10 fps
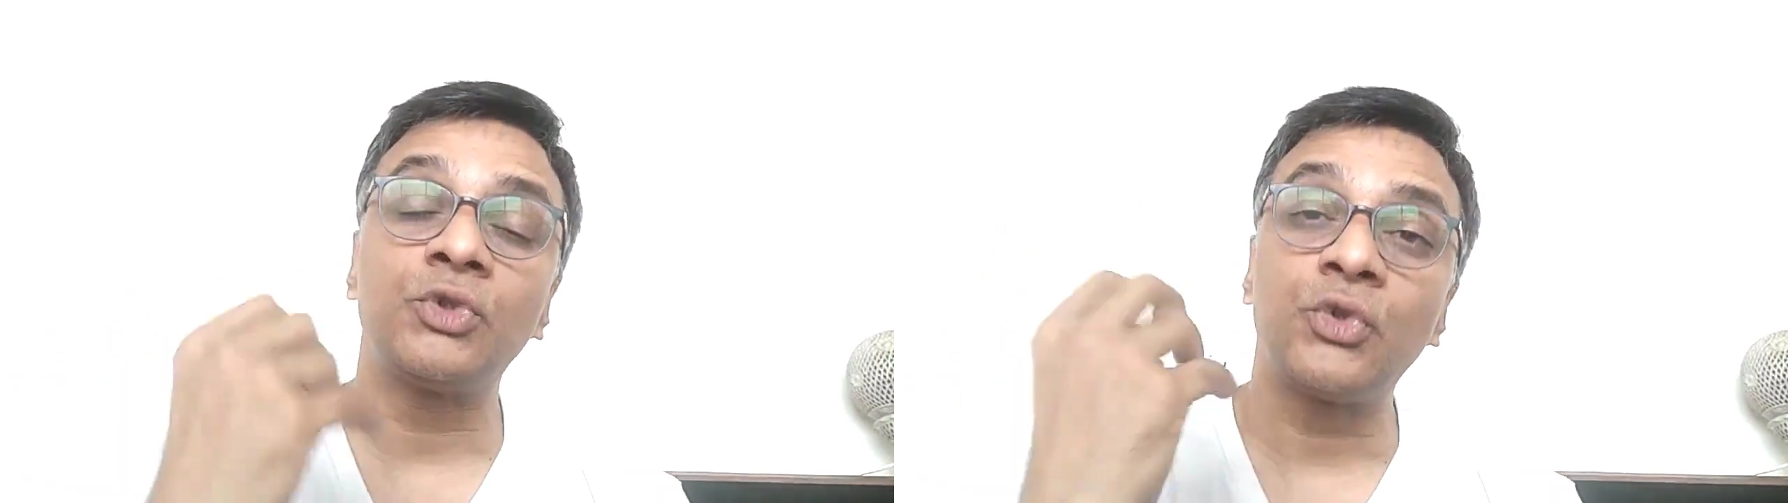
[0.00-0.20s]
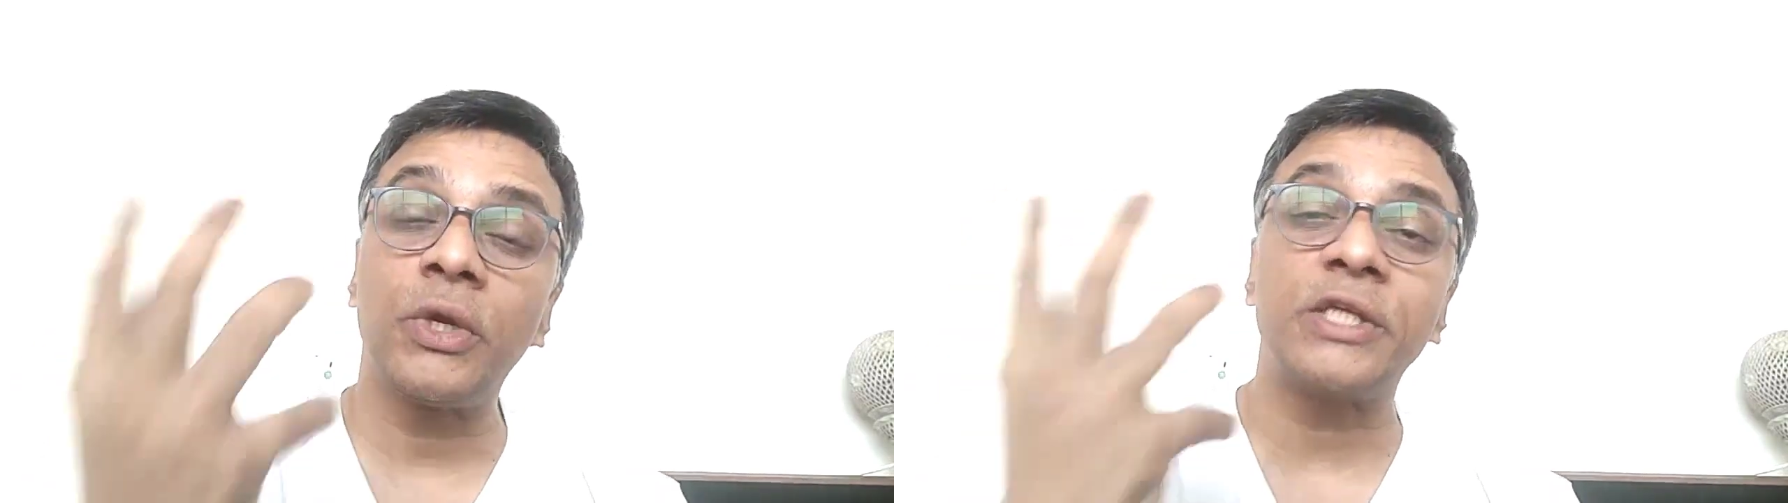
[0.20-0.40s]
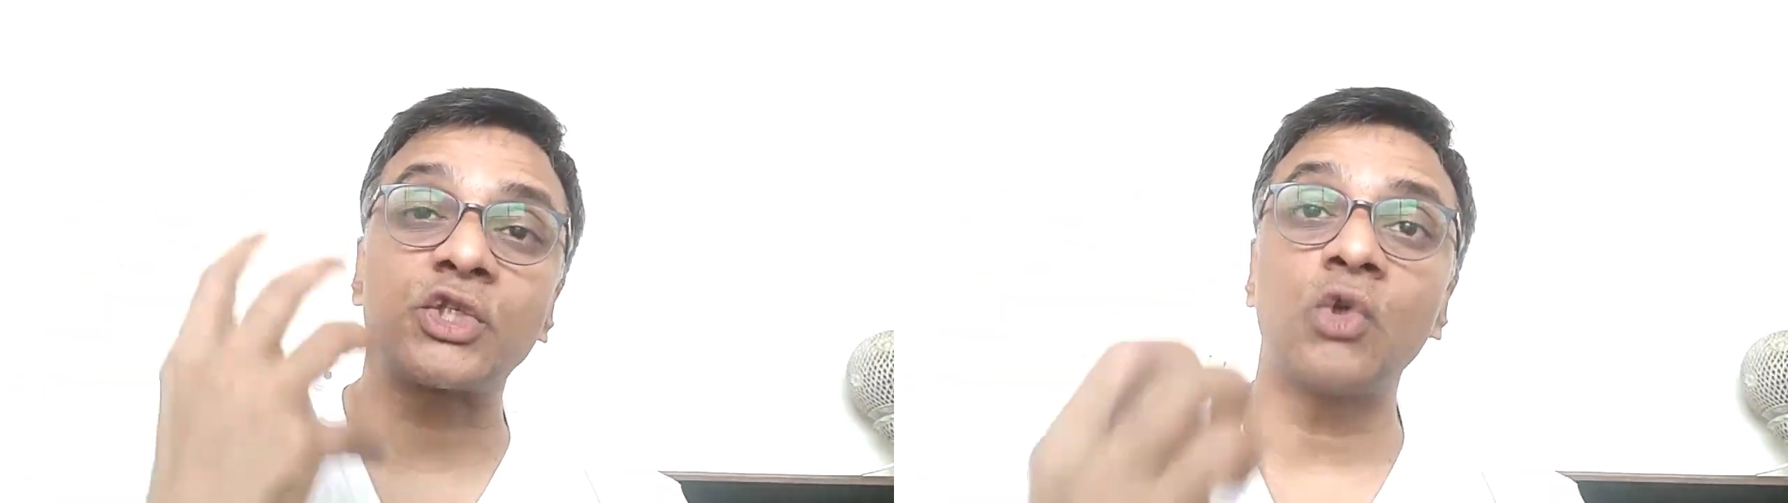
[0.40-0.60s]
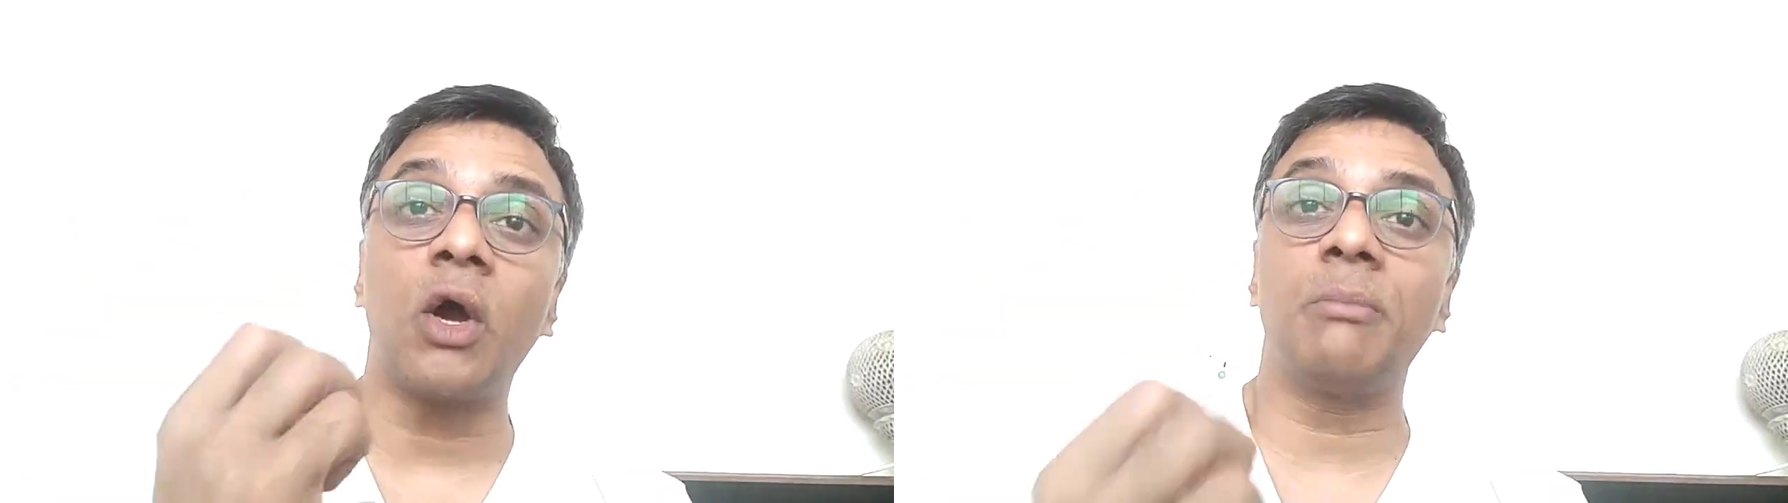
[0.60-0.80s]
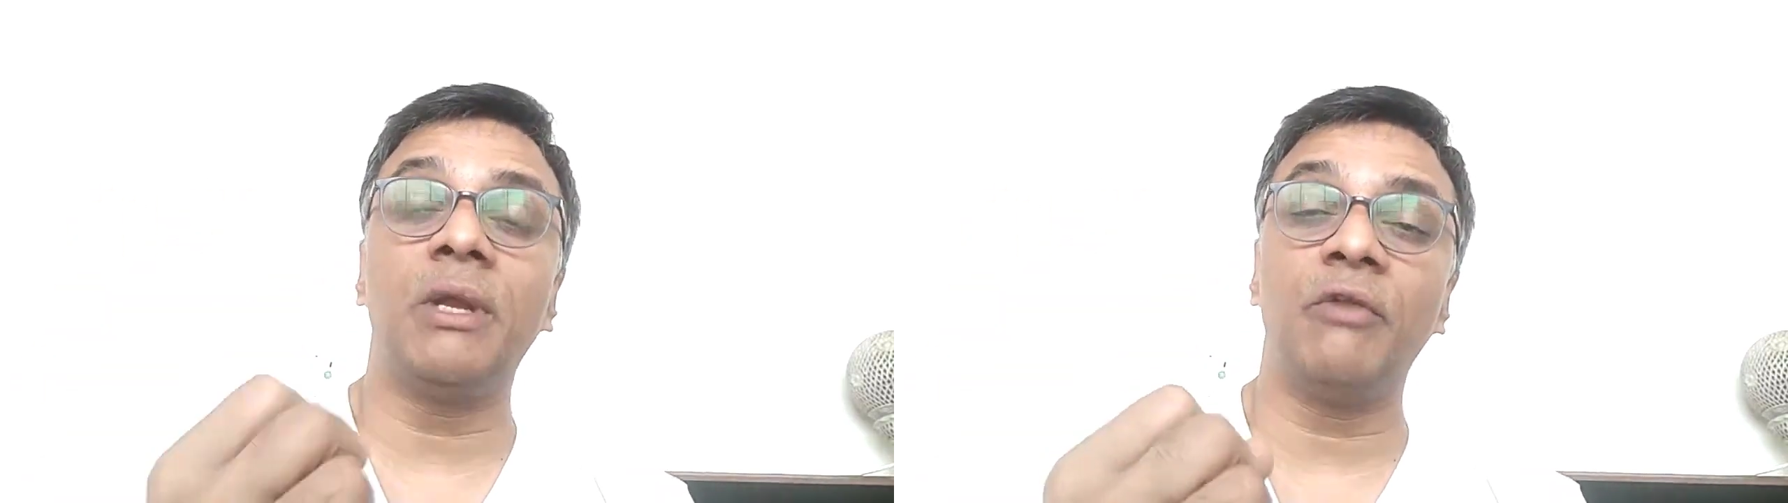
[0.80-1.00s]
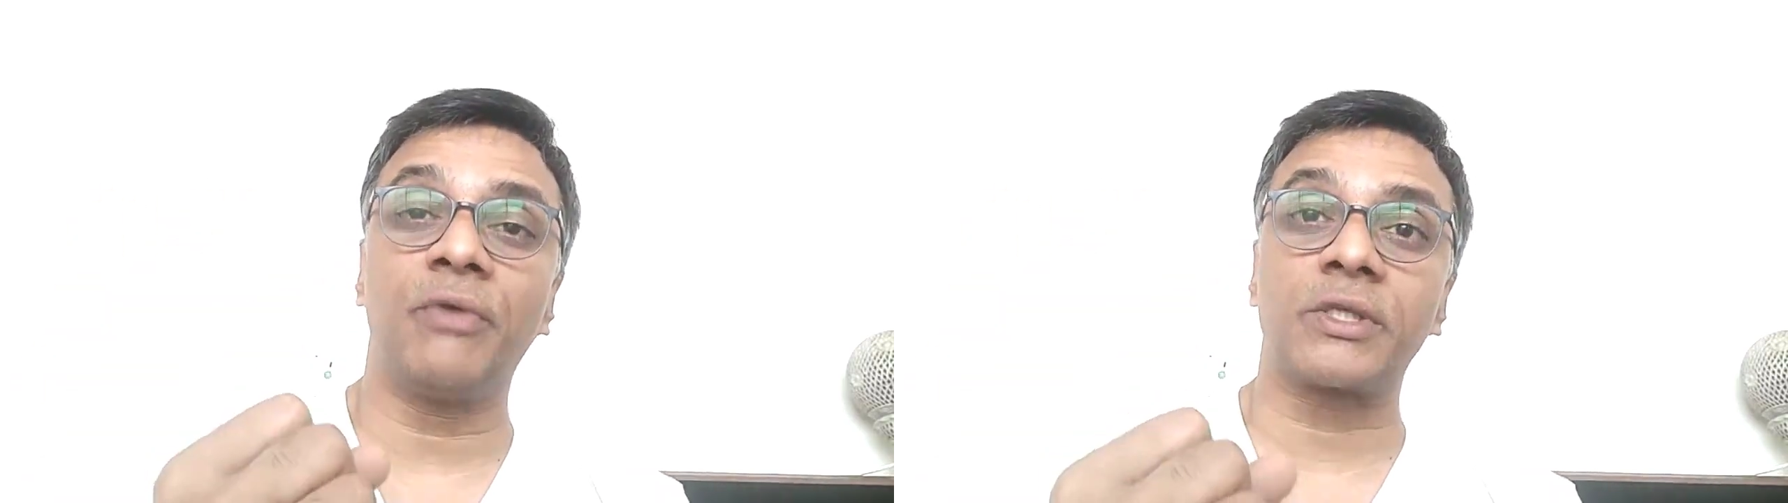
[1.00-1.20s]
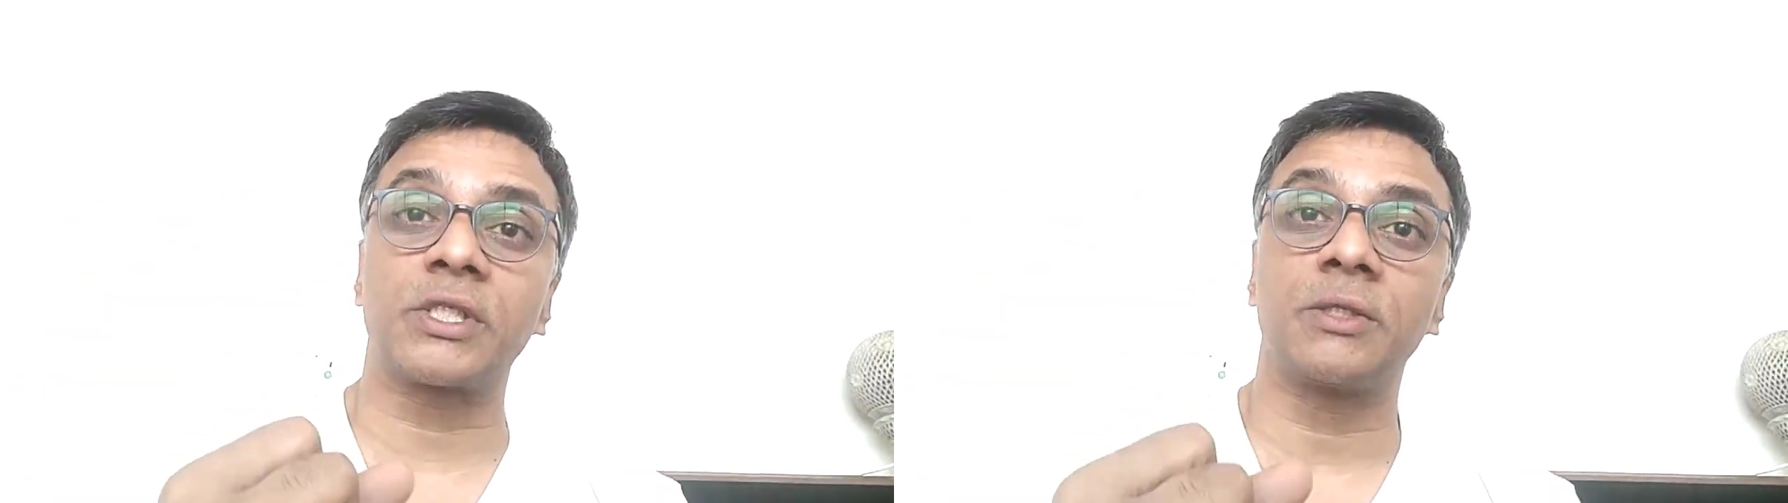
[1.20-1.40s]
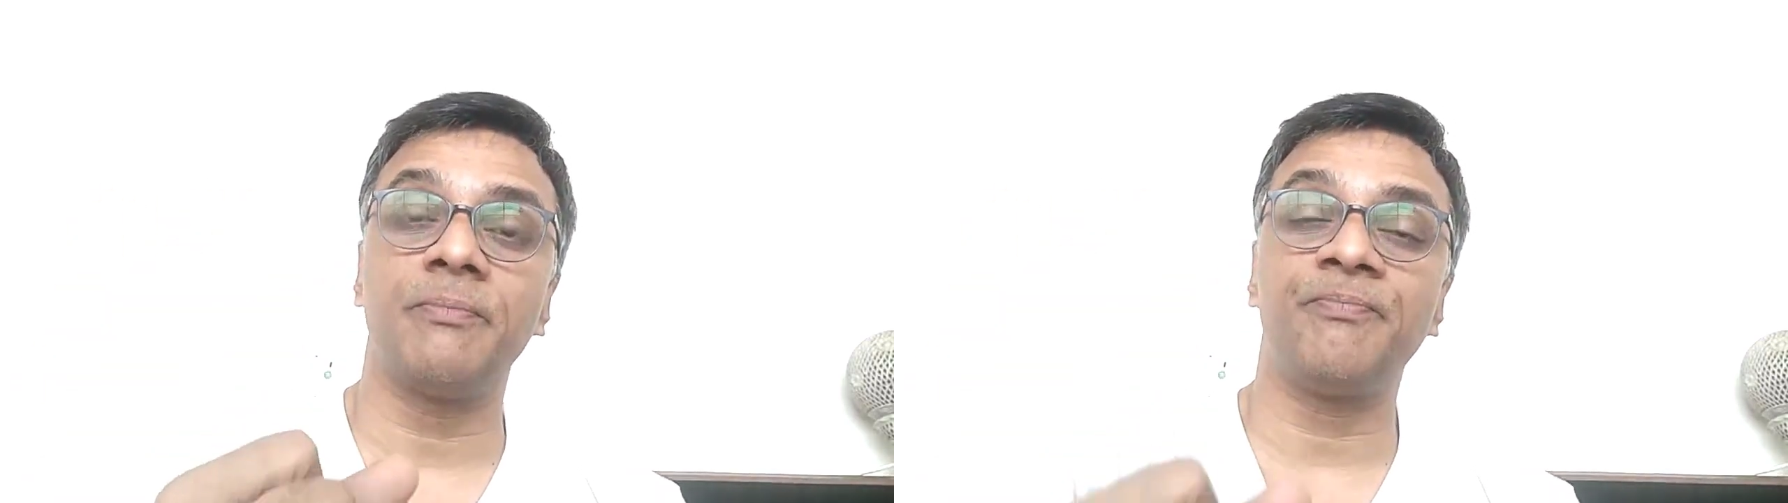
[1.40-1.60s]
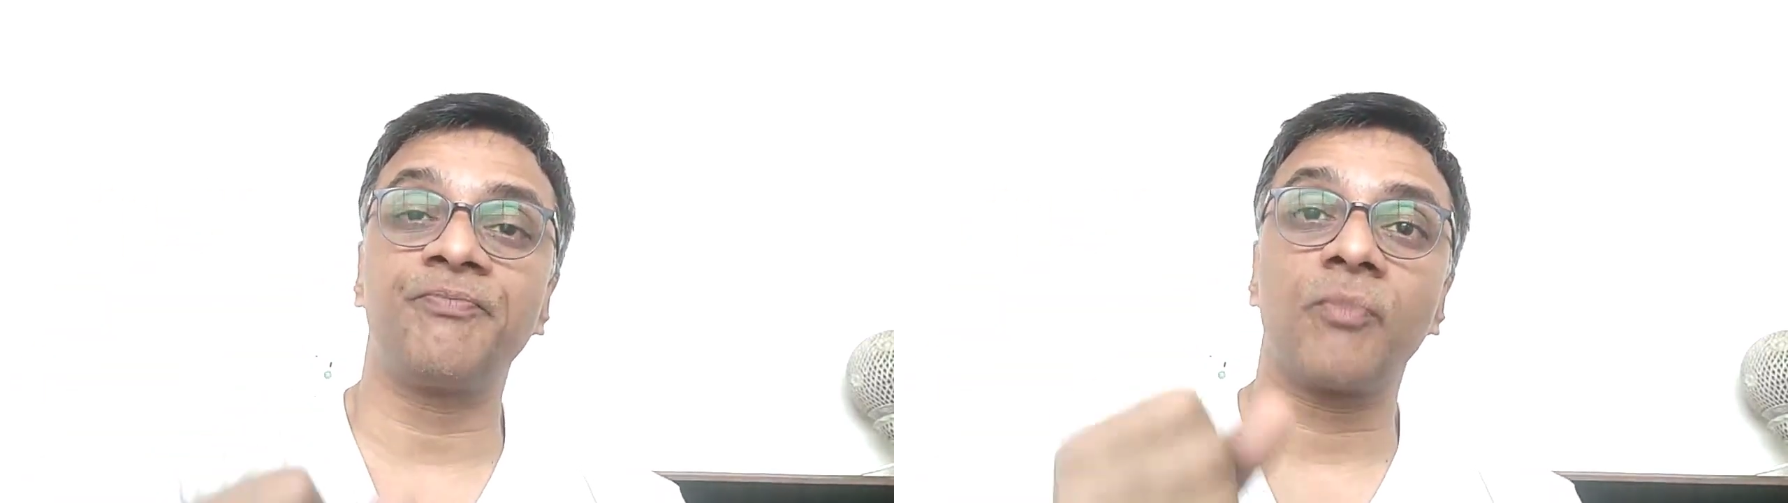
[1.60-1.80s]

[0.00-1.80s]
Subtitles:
3 strong malefics: